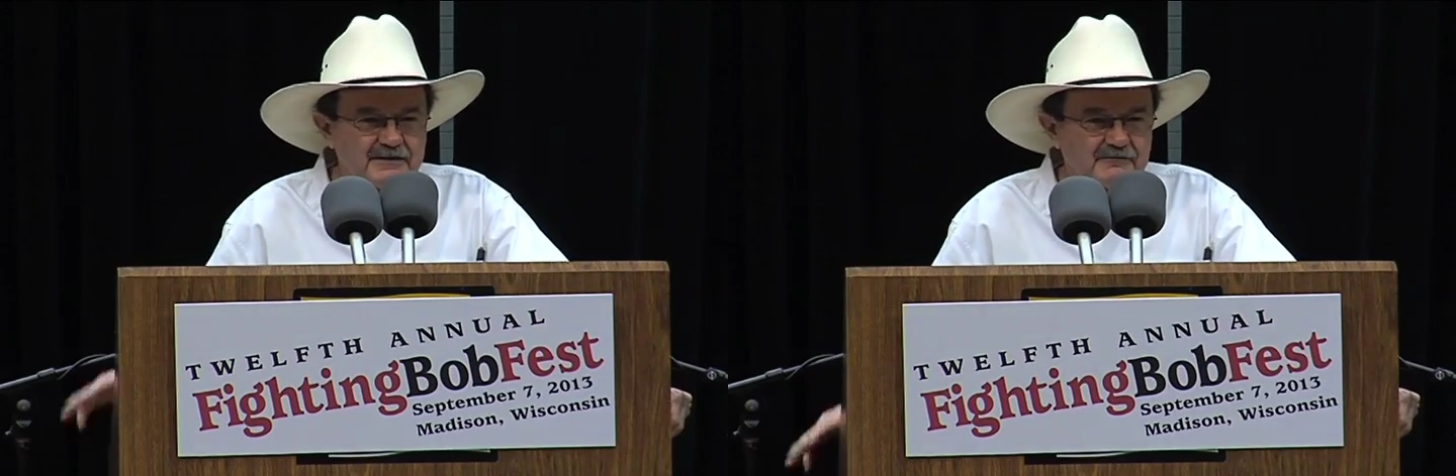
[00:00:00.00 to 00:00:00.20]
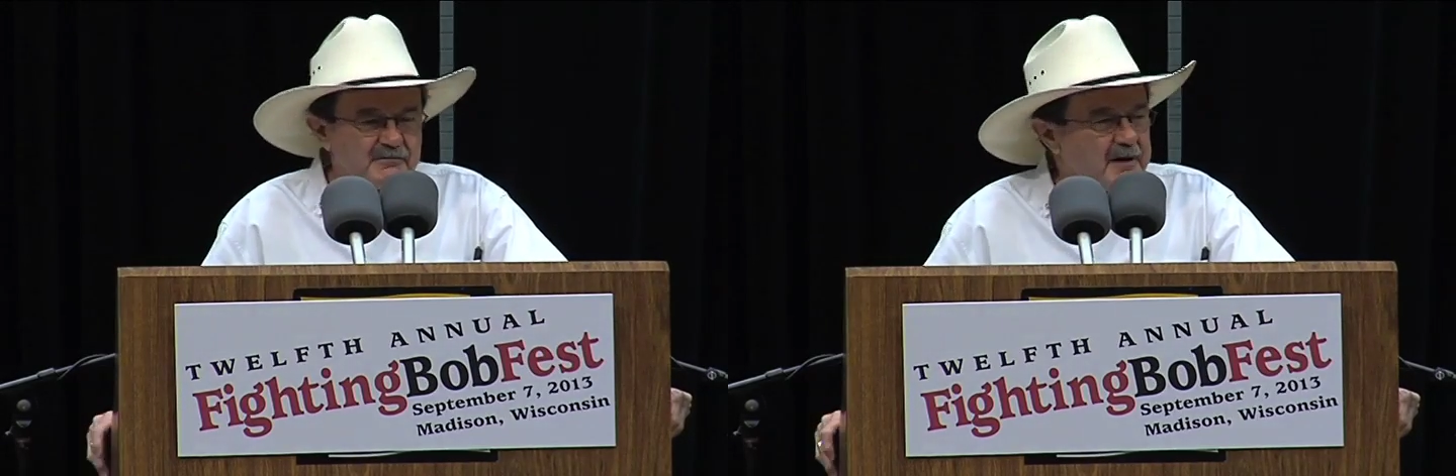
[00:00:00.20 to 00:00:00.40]

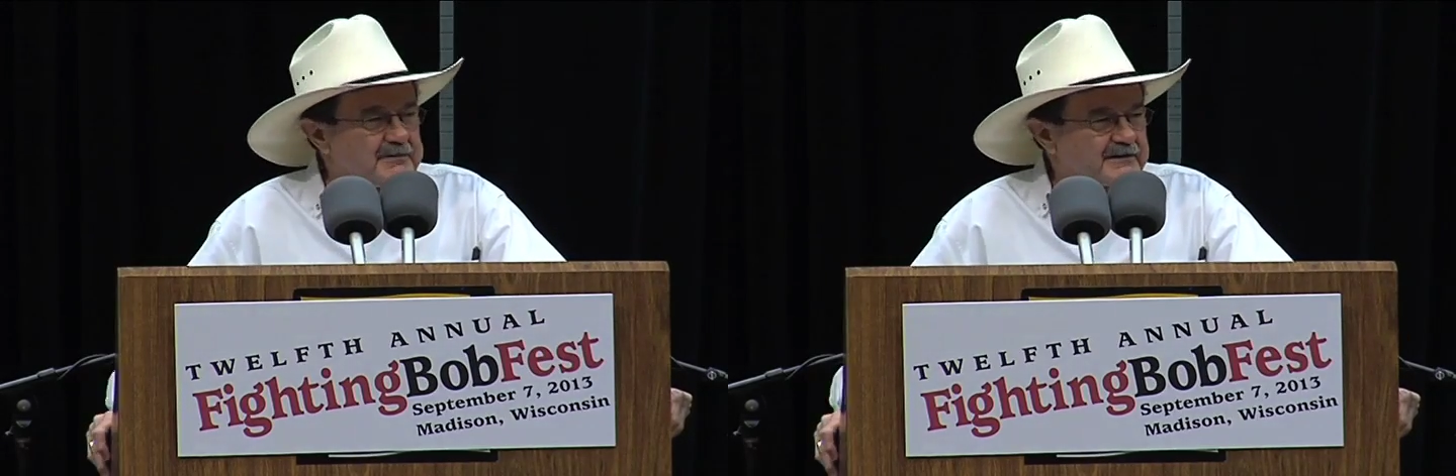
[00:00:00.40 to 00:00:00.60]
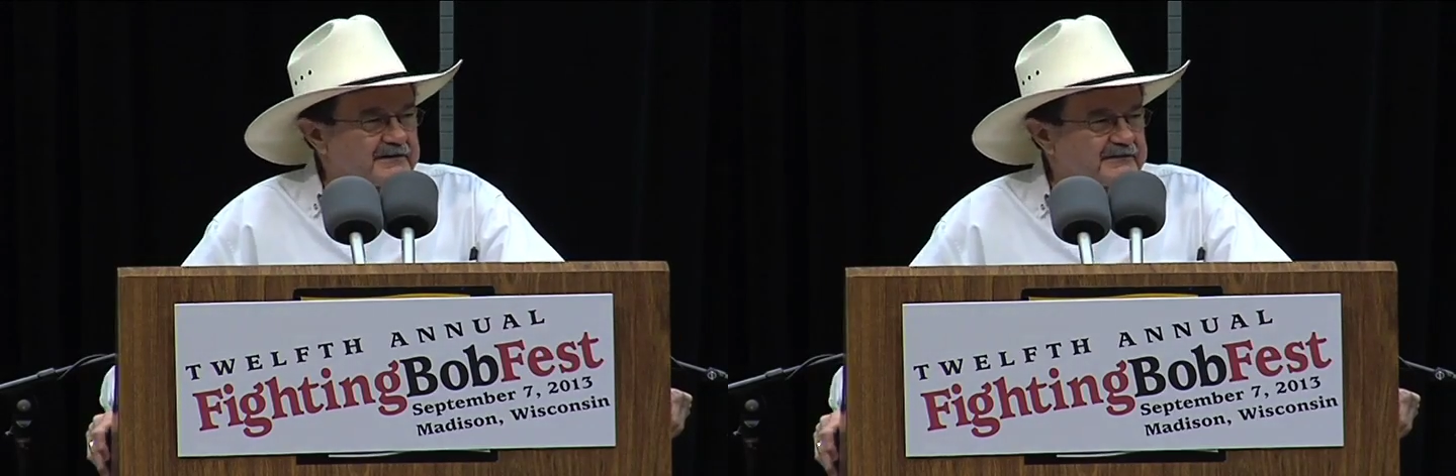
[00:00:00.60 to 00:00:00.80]
a
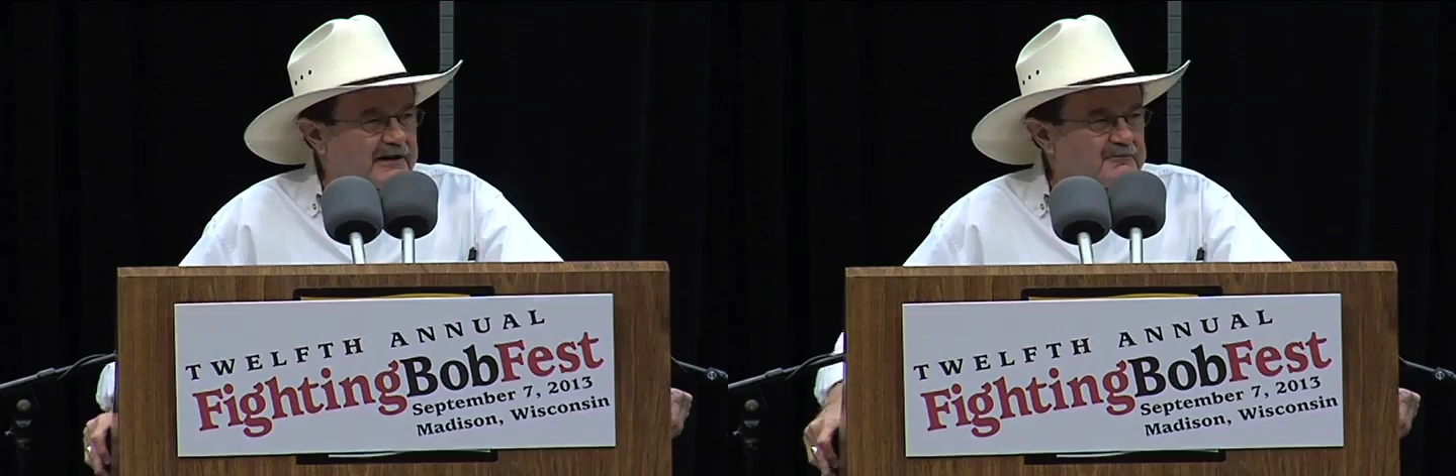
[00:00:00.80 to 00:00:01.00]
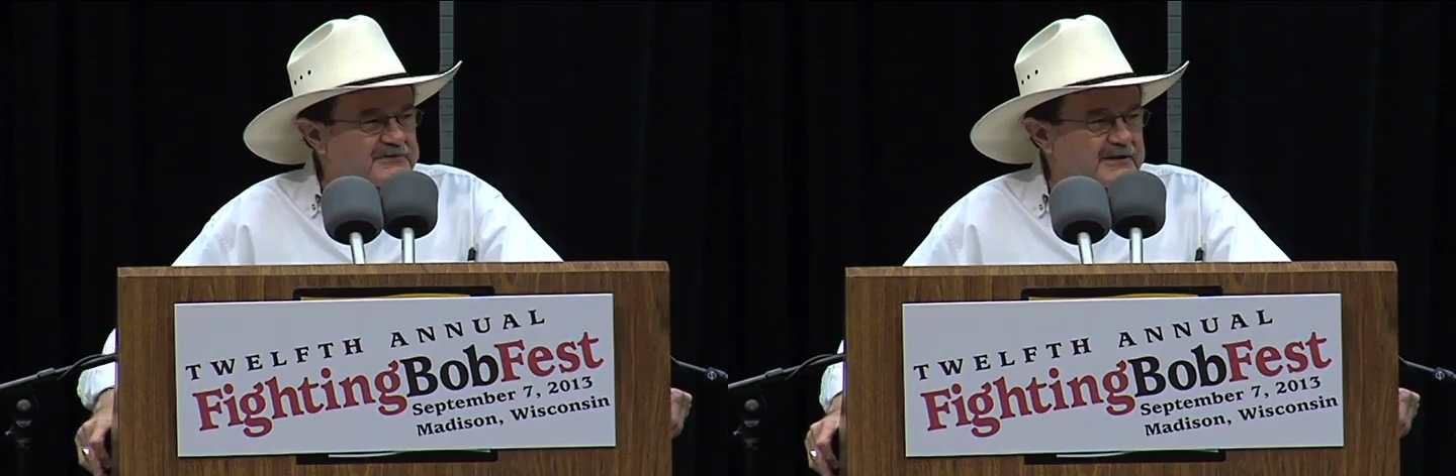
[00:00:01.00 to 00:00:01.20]
Republican,
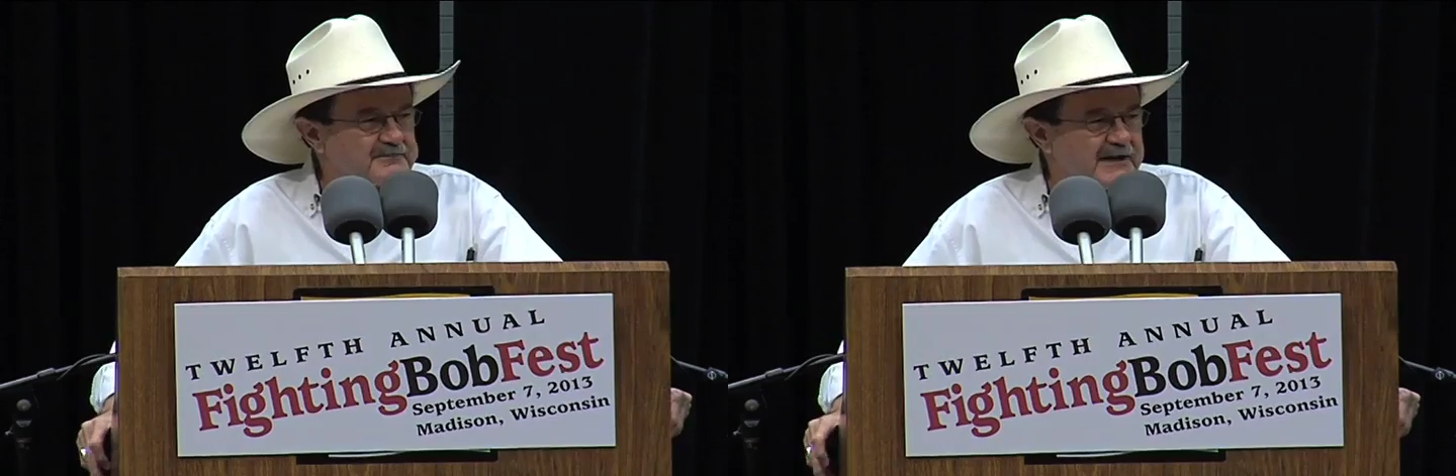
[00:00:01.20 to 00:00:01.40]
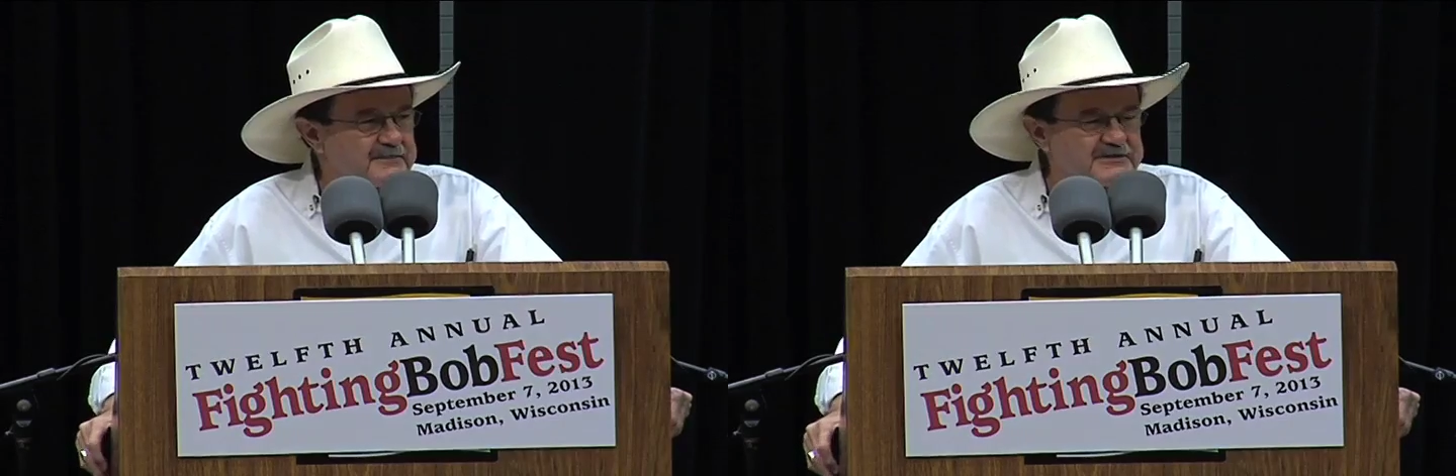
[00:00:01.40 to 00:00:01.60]
saying, Well,
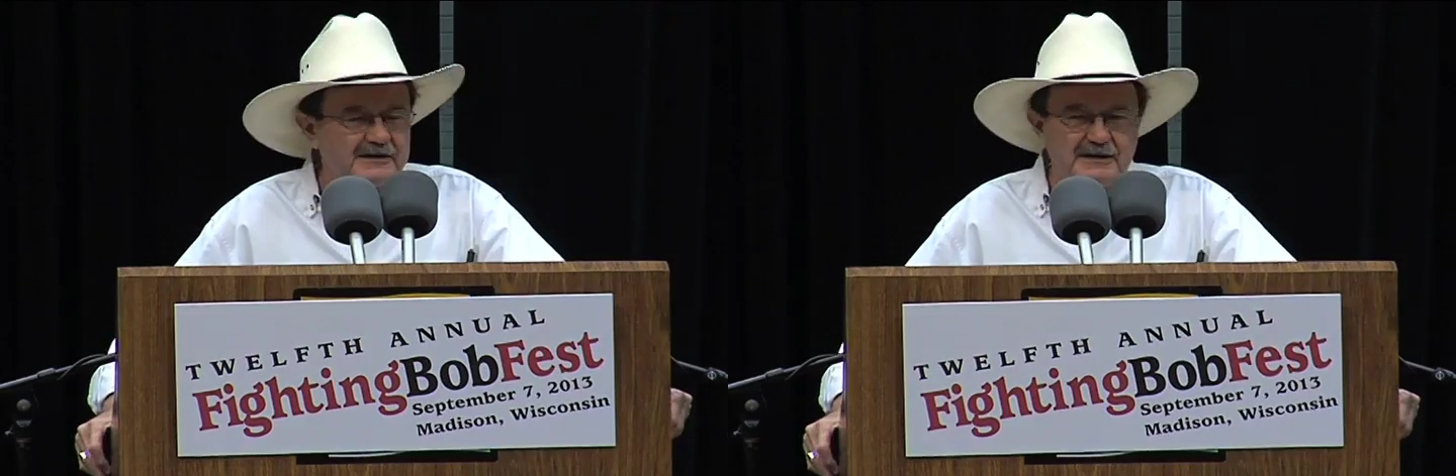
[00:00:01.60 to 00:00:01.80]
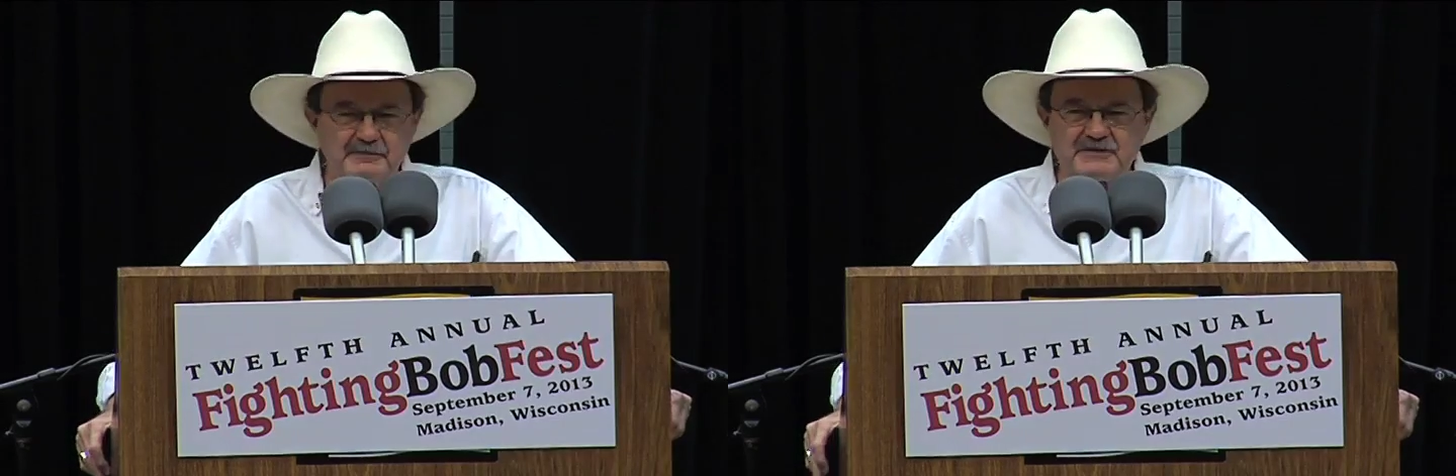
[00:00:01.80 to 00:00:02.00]
sometimes
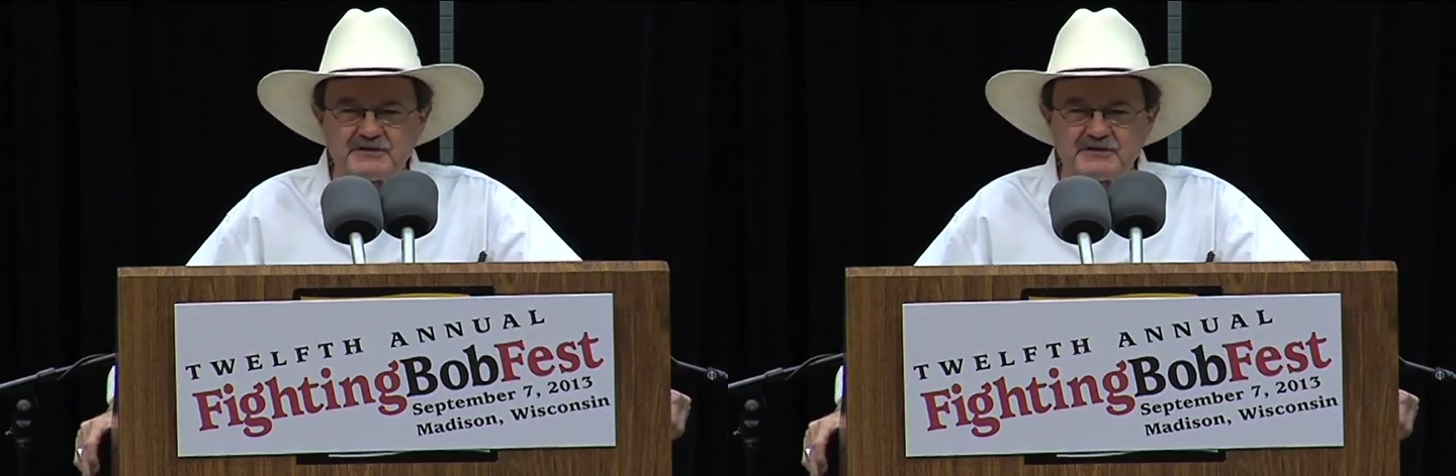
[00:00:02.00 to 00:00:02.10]
Tom